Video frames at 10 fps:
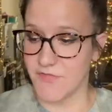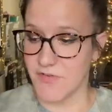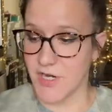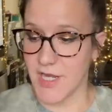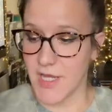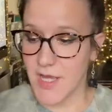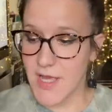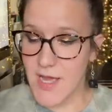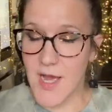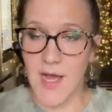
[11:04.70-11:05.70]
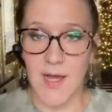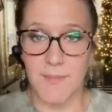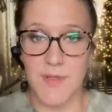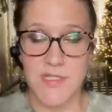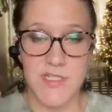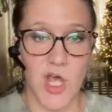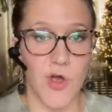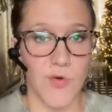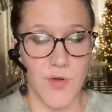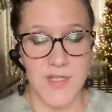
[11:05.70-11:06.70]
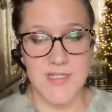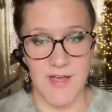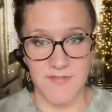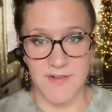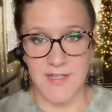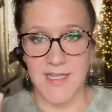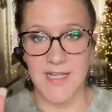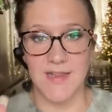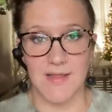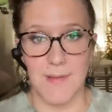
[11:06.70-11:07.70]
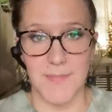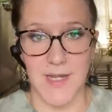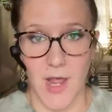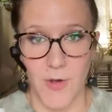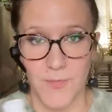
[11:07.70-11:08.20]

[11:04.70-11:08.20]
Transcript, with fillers: free. Um, so definitely let me know.